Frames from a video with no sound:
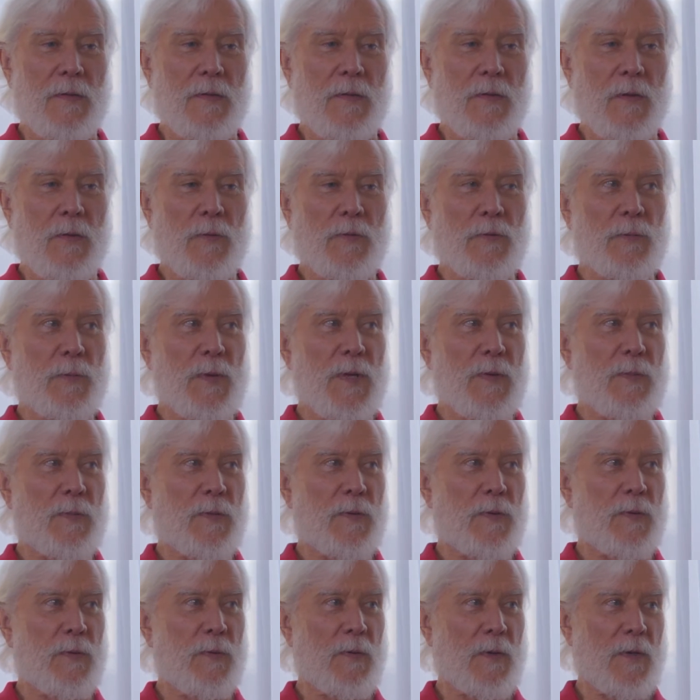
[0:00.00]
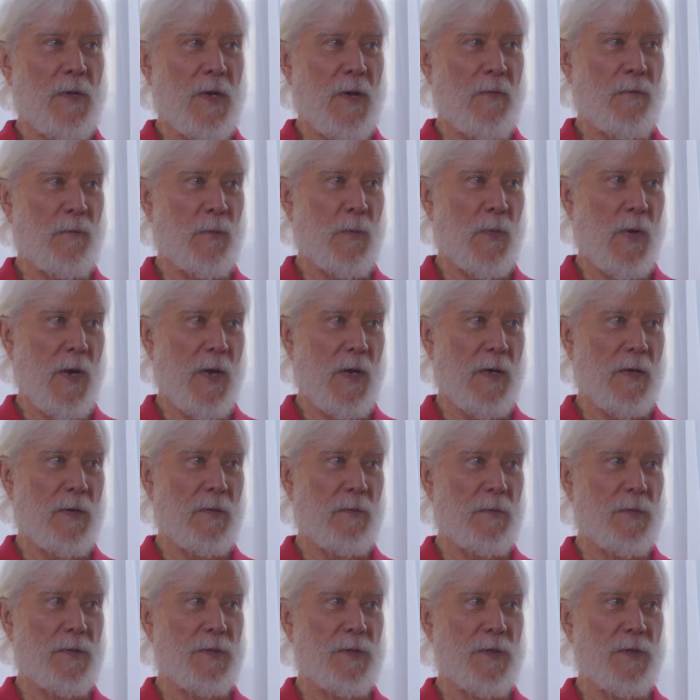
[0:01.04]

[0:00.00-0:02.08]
those people who are left-brained, which